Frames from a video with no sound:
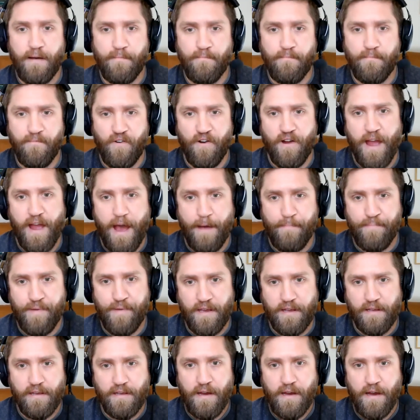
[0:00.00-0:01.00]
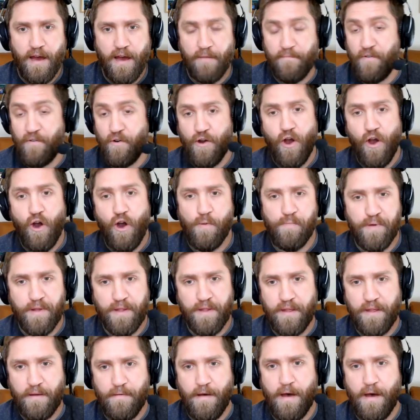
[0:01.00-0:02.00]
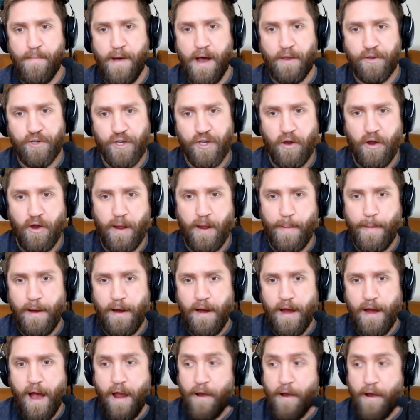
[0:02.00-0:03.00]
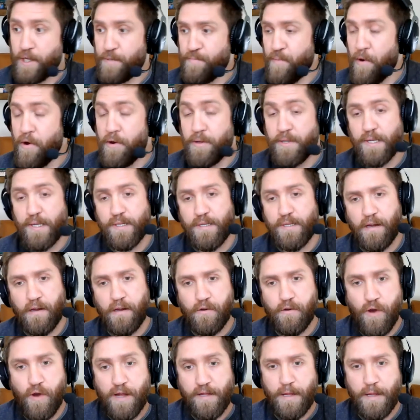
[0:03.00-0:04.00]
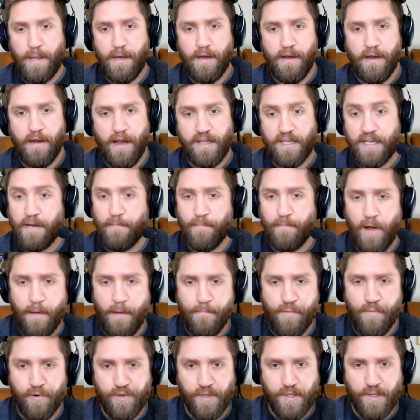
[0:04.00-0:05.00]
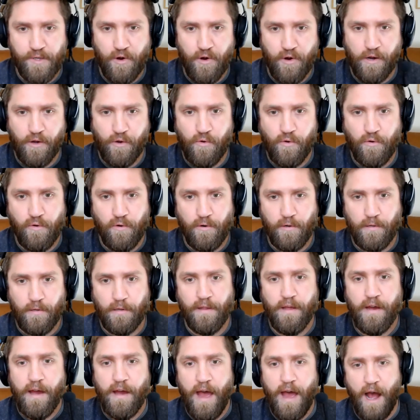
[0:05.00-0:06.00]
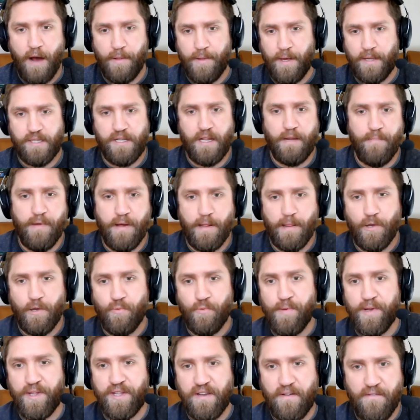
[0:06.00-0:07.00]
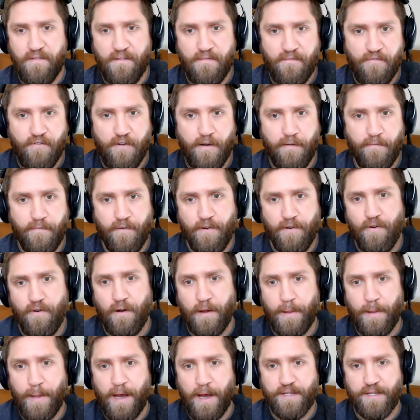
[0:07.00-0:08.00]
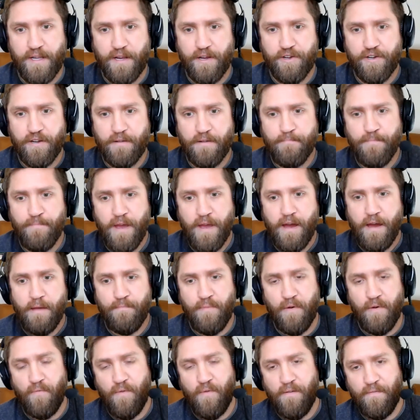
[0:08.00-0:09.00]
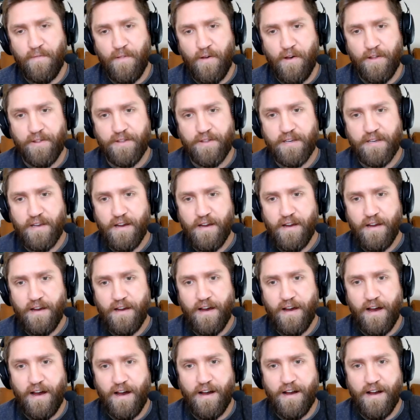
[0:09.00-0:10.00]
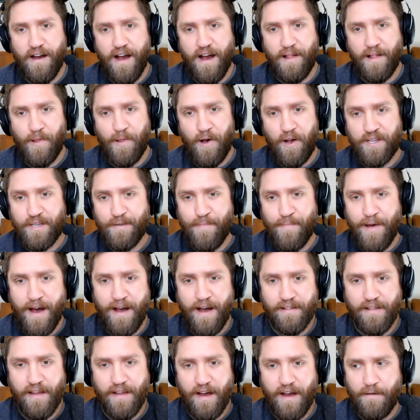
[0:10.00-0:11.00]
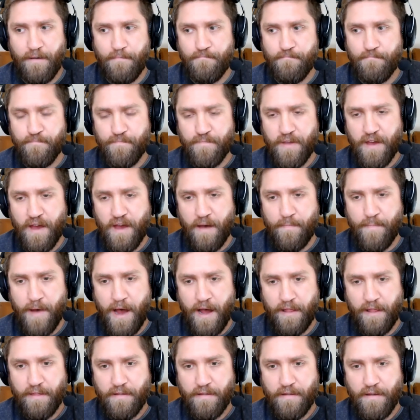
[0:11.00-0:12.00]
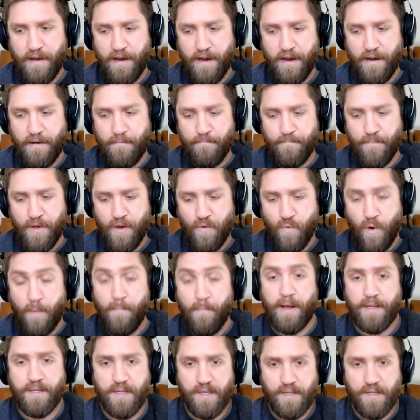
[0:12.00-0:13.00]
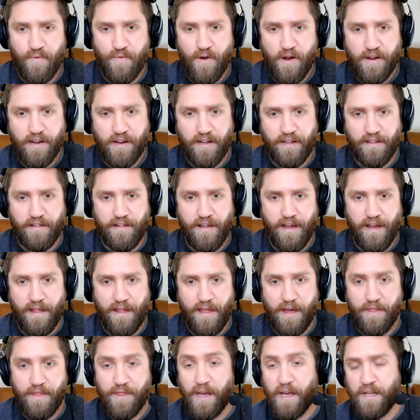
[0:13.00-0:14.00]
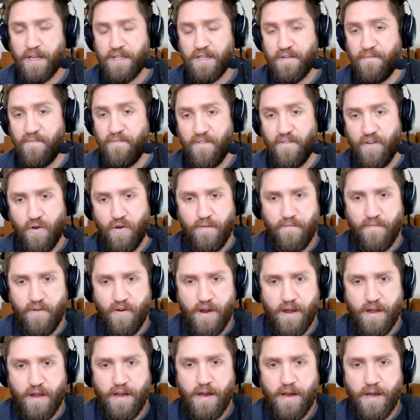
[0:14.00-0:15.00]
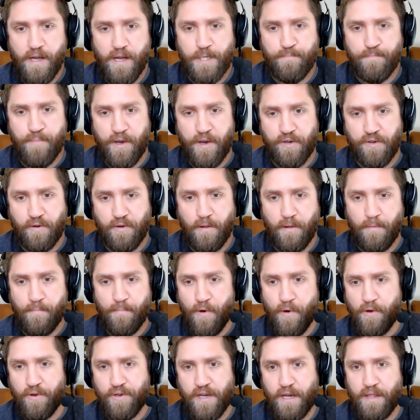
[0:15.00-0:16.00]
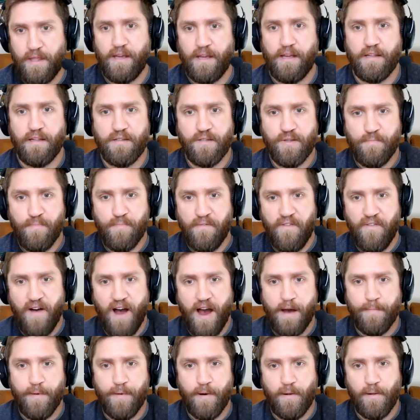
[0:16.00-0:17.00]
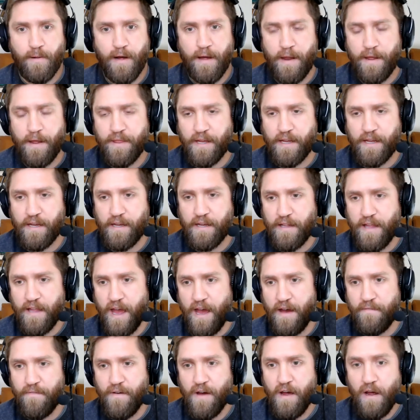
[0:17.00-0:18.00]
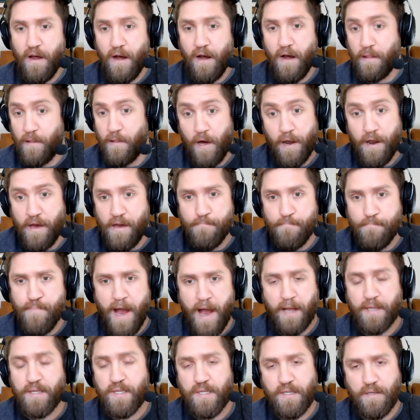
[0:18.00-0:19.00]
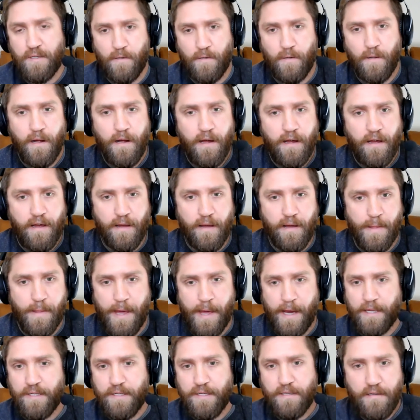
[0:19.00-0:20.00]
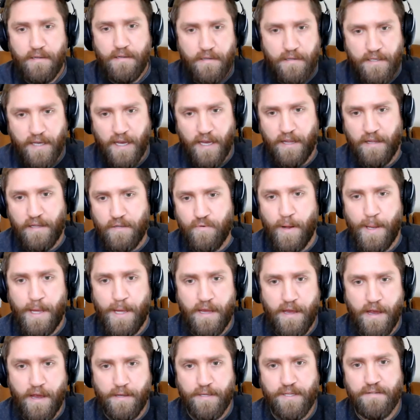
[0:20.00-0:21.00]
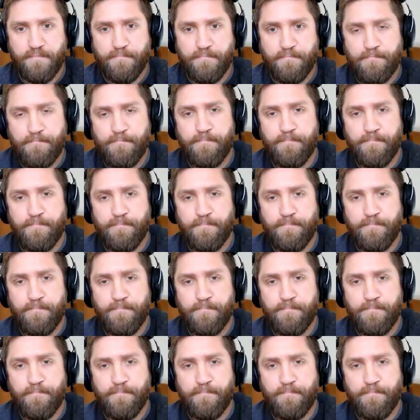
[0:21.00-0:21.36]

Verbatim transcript: I'm very happy. I'm very open about sharing our experiences and creating a, a, team like Project Zero at Google and how that's going to be a little bit different for every organization. But we've learned uh, a lot about um, about um, what makes this work. And, and I think it's a very, very special approach. I think it's super viable and I think it can have a lot of impact still in the next 10, 20 years.